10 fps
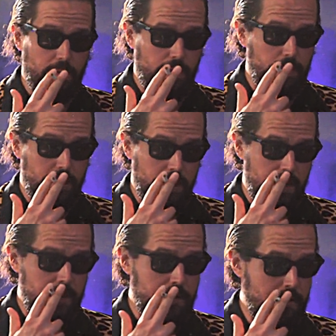Christmassy
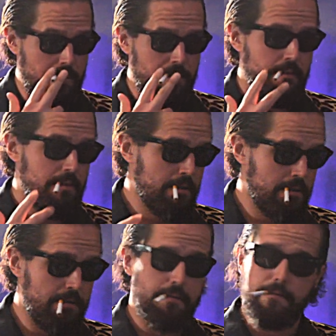indeed.
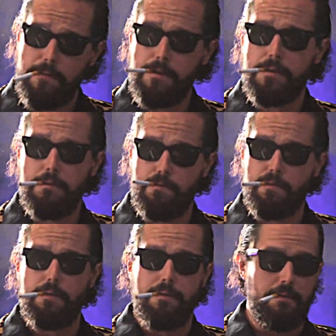Also very Tim
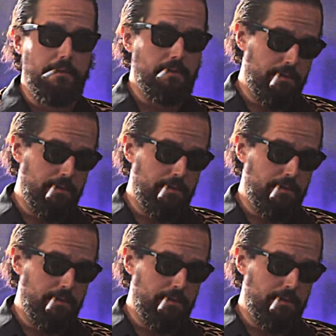Burton-y.